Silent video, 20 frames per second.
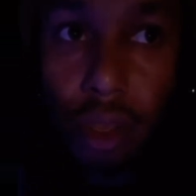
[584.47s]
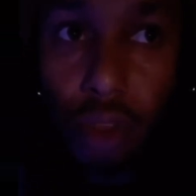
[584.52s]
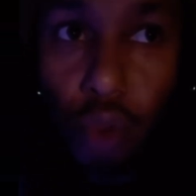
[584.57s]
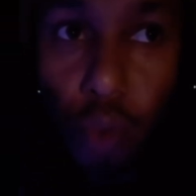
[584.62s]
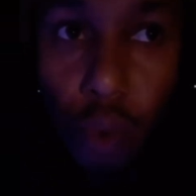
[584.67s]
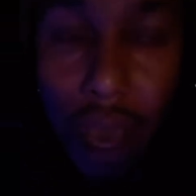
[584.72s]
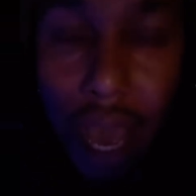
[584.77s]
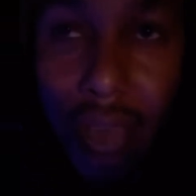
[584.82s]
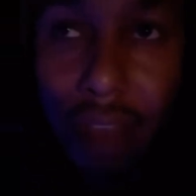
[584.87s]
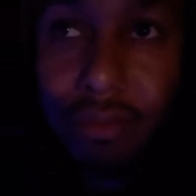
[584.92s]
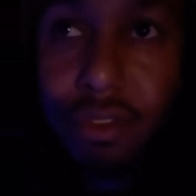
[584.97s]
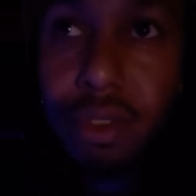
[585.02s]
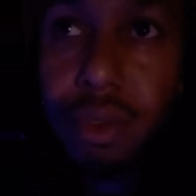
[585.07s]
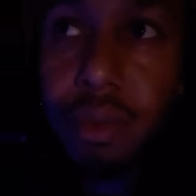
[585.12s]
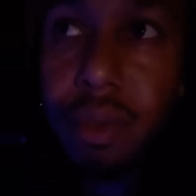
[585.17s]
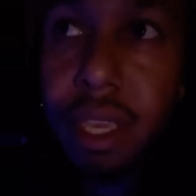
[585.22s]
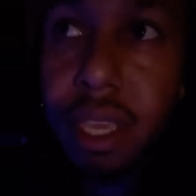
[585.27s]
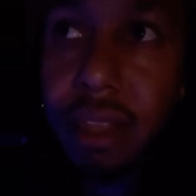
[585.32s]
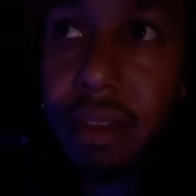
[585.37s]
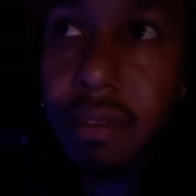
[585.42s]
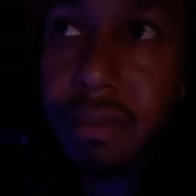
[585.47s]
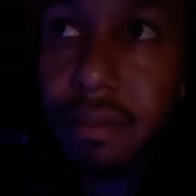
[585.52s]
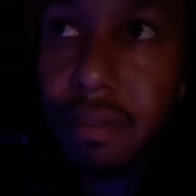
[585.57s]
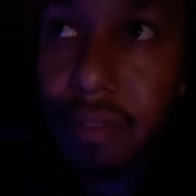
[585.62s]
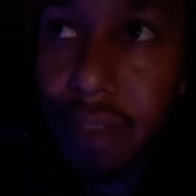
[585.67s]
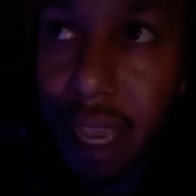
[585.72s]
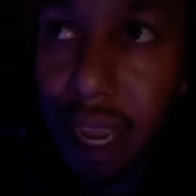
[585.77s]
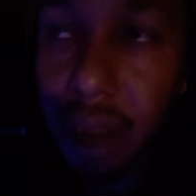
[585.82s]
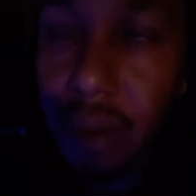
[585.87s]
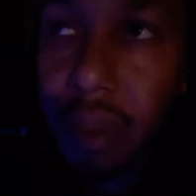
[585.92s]
you have to get
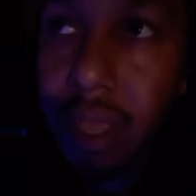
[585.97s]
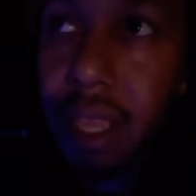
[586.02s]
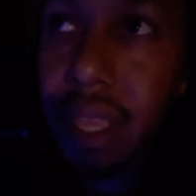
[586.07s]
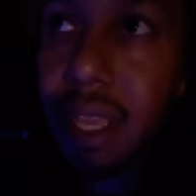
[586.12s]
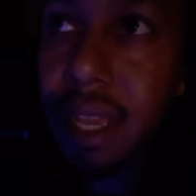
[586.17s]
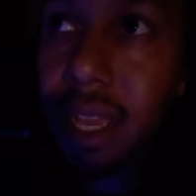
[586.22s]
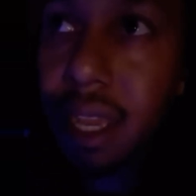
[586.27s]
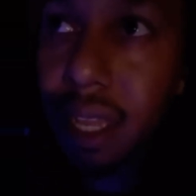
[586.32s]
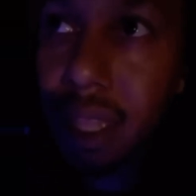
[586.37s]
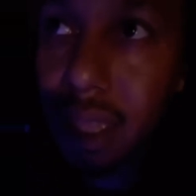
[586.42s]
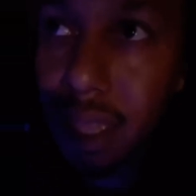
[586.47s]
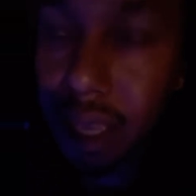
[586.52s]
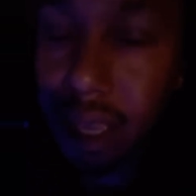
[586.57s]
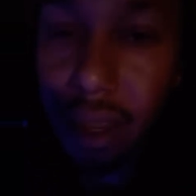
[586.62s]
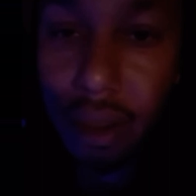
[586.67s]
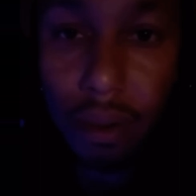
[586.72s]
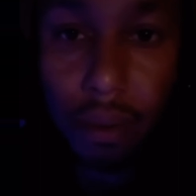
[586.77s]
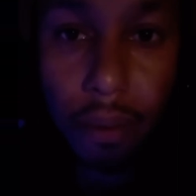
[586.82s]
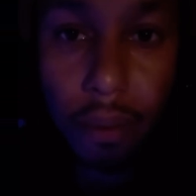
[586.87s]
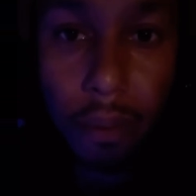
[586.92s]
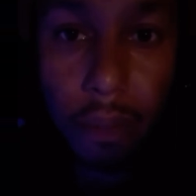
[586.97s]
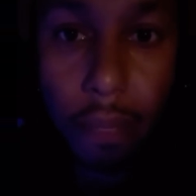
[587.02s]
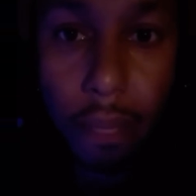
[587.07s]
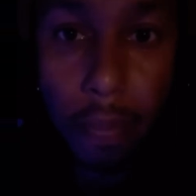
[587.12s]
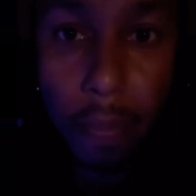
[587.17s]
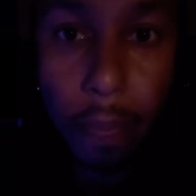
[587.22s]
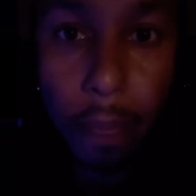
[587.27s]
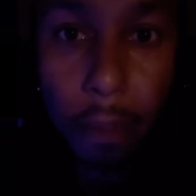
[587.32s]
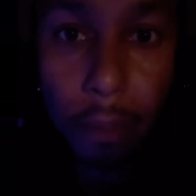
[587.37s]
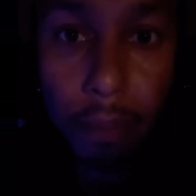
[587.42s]
very clear
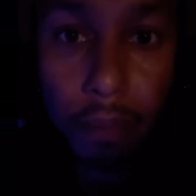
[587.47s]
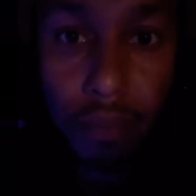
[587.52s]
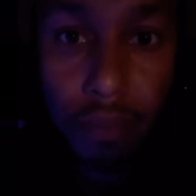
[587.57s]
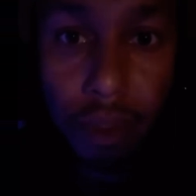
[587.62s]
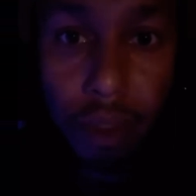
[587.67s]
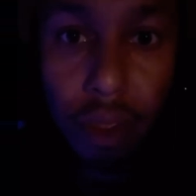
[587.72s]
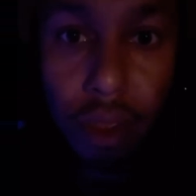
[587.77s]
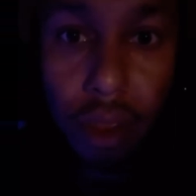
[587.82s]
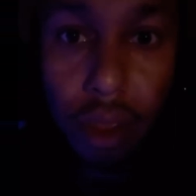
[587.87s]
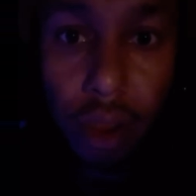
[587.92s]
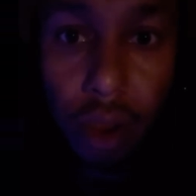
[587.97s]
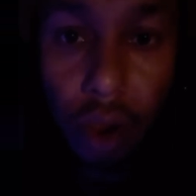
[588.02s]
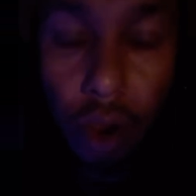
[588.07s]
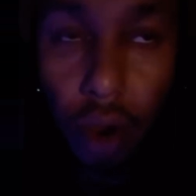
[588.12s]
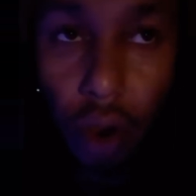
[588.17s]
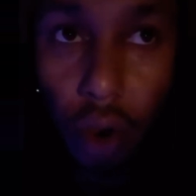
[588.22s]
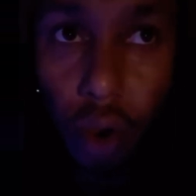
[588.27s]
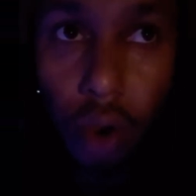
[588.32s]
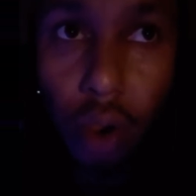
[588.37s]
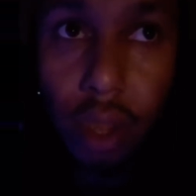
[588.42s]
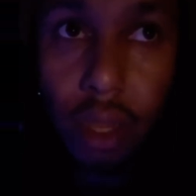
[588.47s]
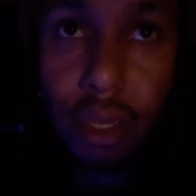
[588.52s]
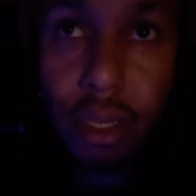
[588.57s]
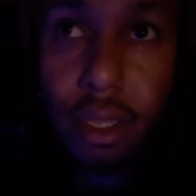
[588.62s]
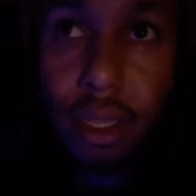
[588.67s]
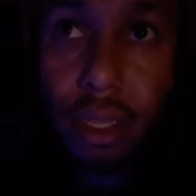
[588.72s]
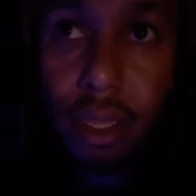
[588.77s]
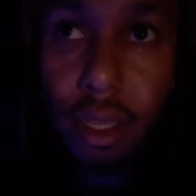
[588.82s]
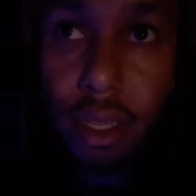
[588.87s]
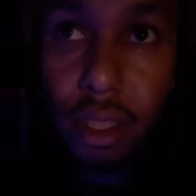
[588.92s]

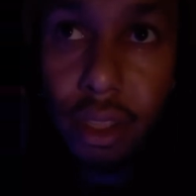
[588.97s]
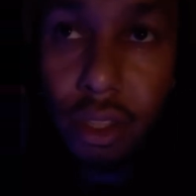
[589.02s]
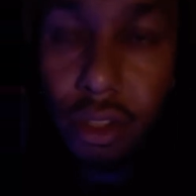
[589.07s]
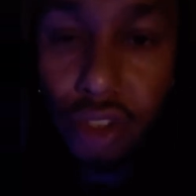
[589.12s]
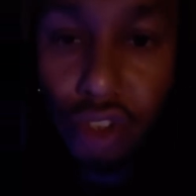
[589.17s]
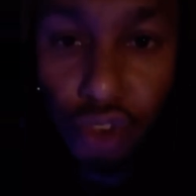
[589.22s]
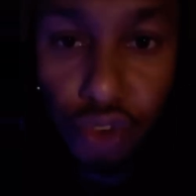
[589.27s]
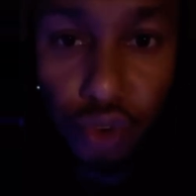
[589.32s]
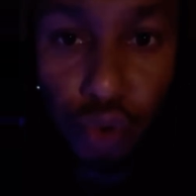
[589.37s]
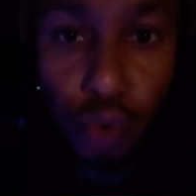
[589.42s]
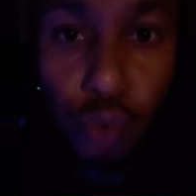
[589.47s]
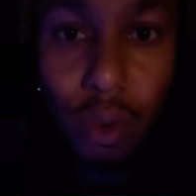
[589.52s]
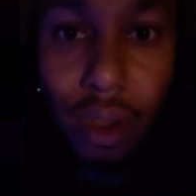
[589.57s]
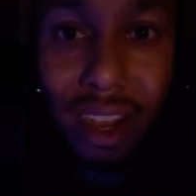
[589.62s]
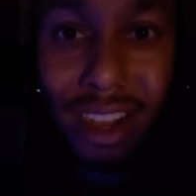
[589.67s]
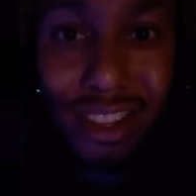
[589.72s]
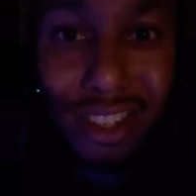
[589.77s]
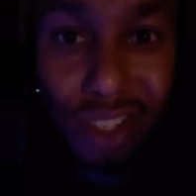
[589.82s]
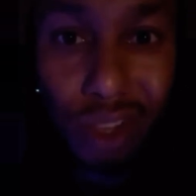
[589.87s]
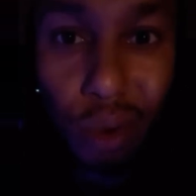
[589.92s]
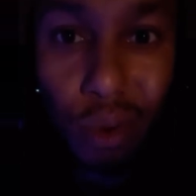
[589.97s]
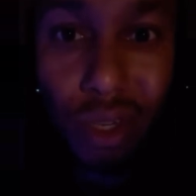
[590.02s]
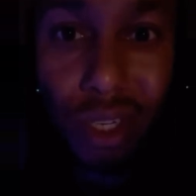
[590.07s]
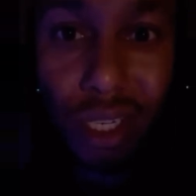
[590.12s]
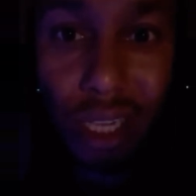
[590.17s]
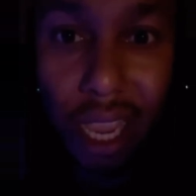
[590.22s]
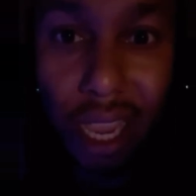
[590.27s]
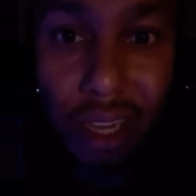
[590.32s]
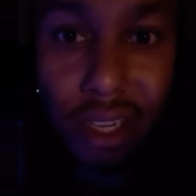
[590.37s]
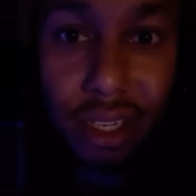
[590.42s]
on the true
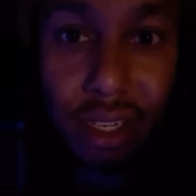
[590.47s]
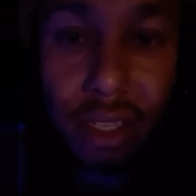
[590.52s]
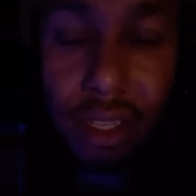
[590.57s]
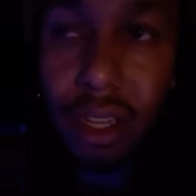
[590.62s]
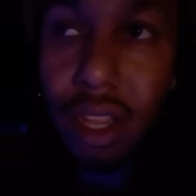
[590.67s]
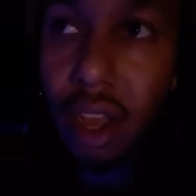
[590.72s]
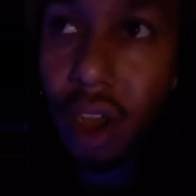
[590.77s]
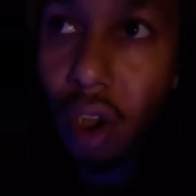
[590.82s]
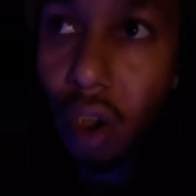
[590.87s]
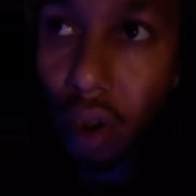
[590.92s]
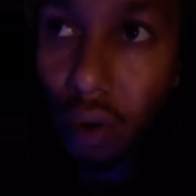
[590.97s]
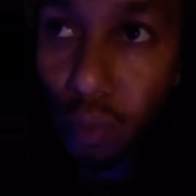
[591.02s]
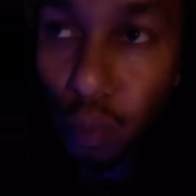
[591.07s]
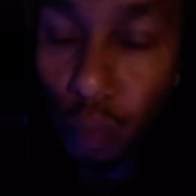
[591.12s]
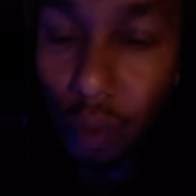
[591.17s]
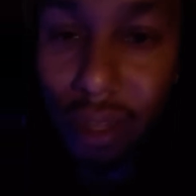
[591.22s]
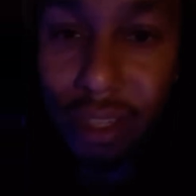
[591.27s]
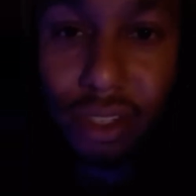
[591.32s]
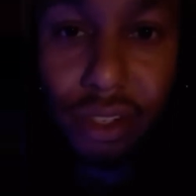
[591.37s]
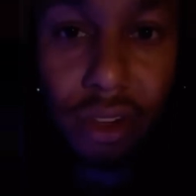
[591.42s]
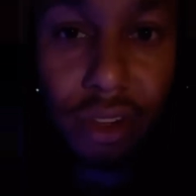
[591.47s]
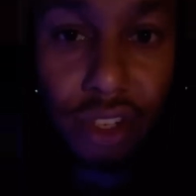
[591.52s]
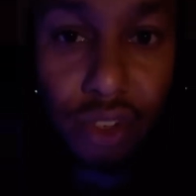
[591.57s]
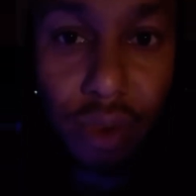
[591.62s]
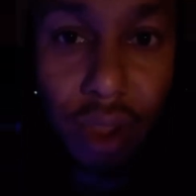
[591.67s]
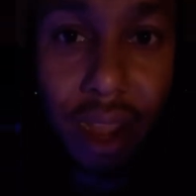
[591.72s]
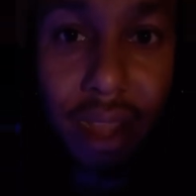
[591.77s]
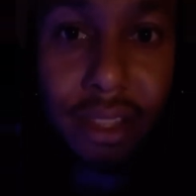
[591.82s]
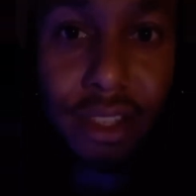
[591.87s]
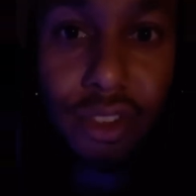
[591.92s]
association on what you're
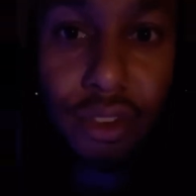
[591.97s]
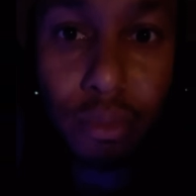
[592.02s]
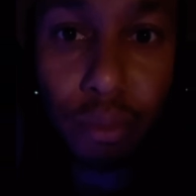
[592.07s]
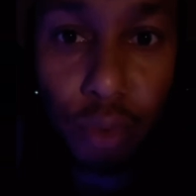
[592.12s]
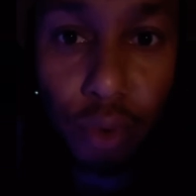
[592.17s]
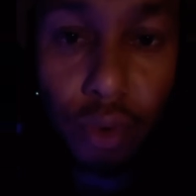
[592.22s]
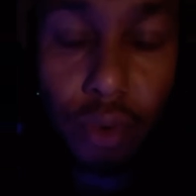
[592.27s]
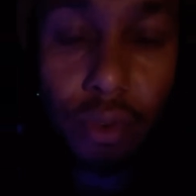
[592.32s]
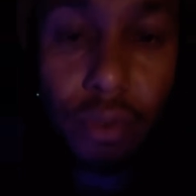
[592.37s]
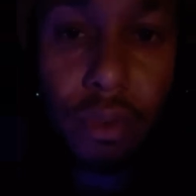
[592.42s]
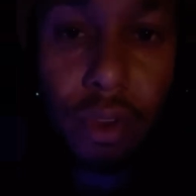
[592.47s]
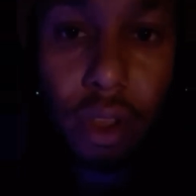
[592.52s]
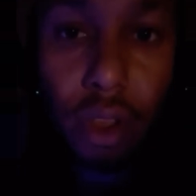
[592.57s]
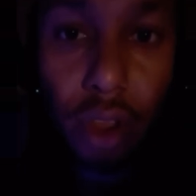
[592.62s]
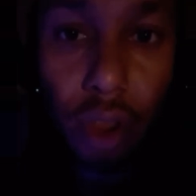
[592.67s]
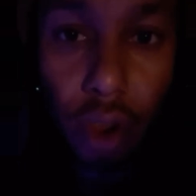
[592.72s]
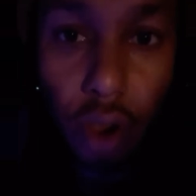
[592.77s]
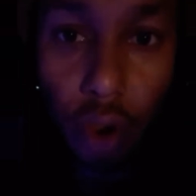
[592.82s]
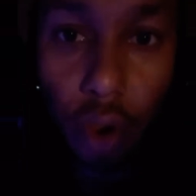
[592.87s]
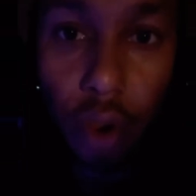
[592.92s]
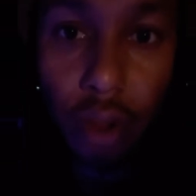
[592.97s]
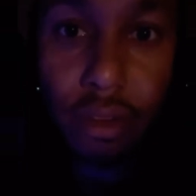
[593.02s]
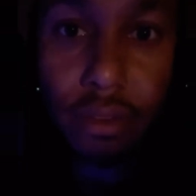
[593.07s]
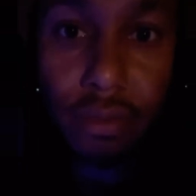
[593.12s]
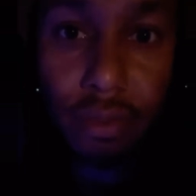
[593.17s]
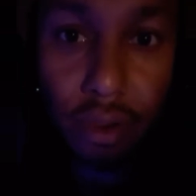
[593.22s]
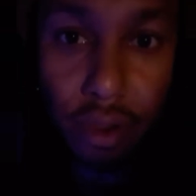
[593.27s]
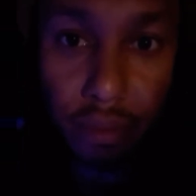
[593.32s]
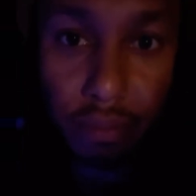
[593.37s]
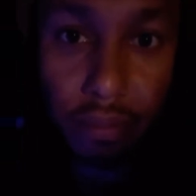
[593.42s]
trying to move on
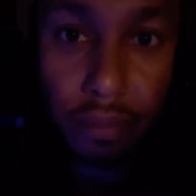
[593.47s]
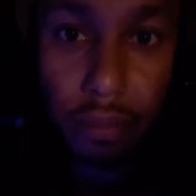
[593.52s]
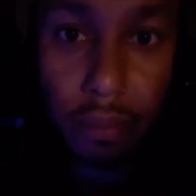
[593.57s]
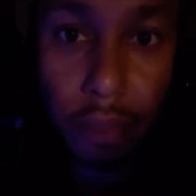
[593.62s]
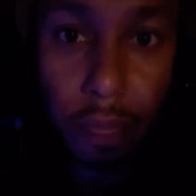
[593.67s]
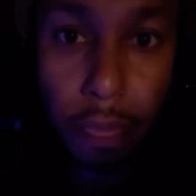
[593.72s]
from.